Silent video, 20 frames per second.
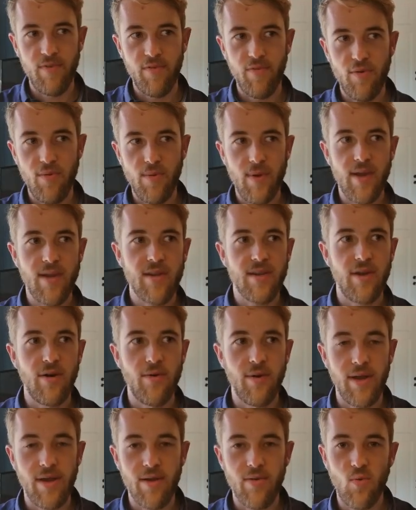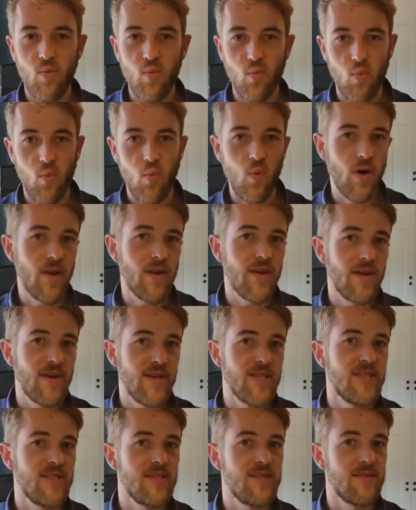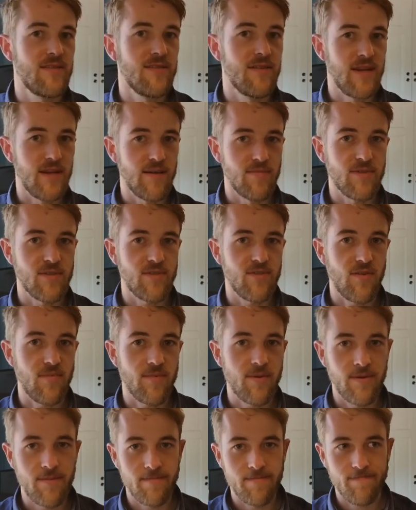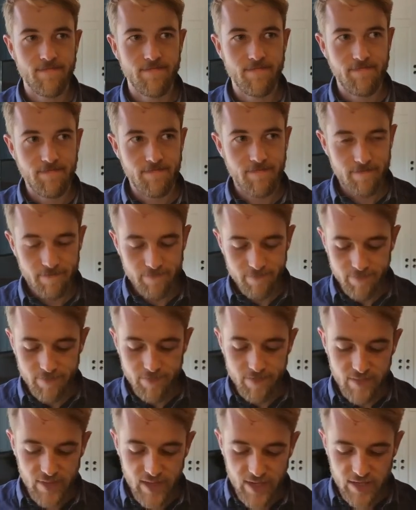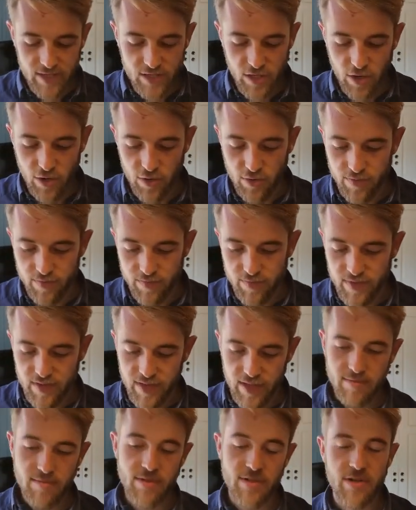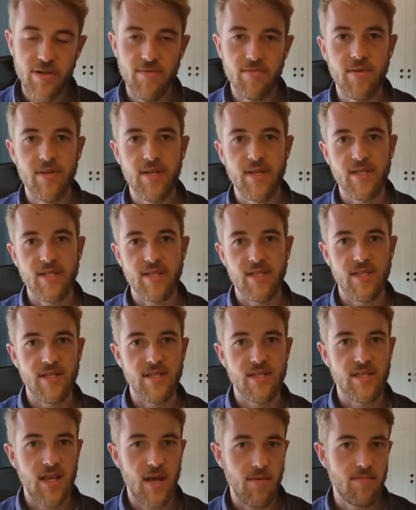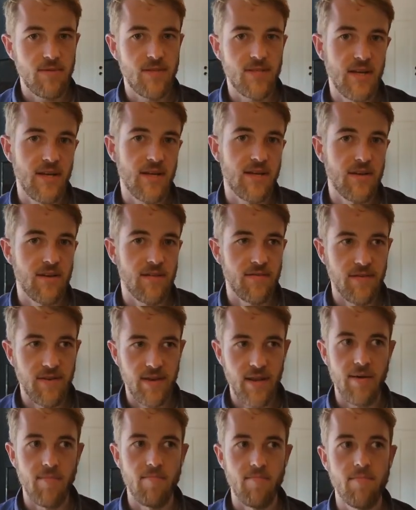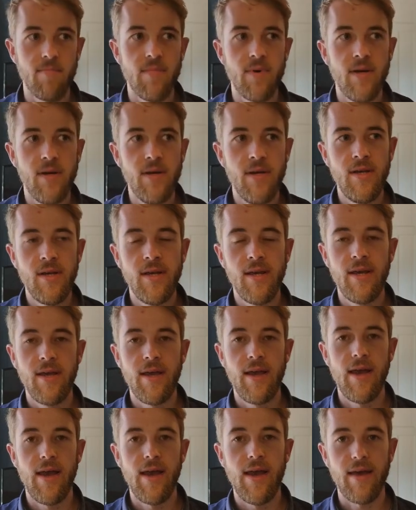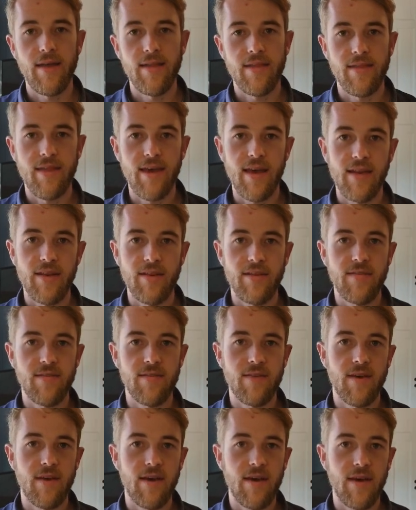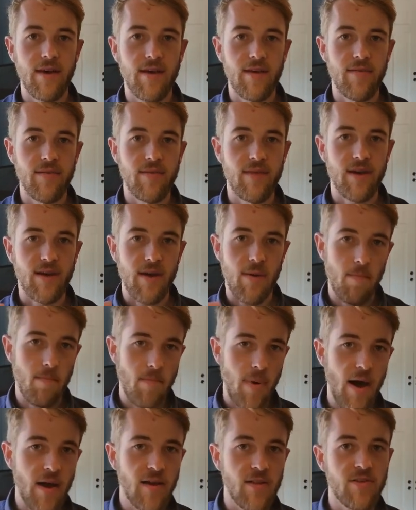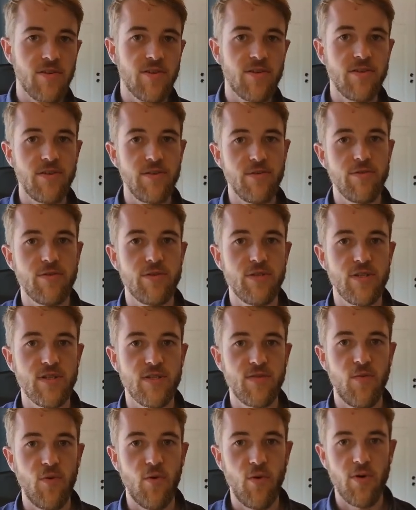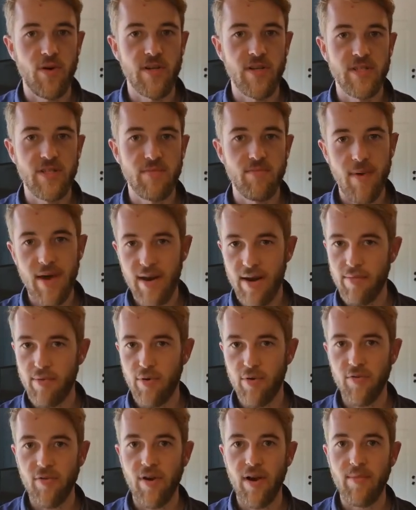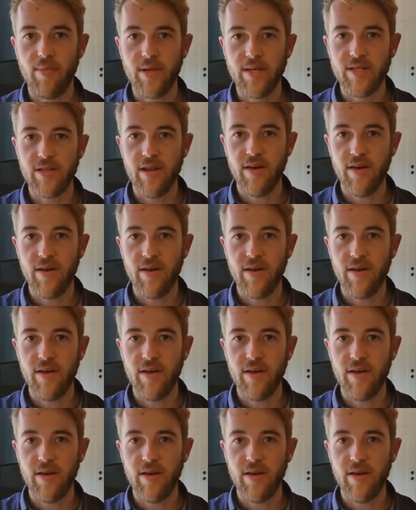before we get going, what is NimScript? So NimScript is the subset of Nim that the compiler uses for its metaprogramming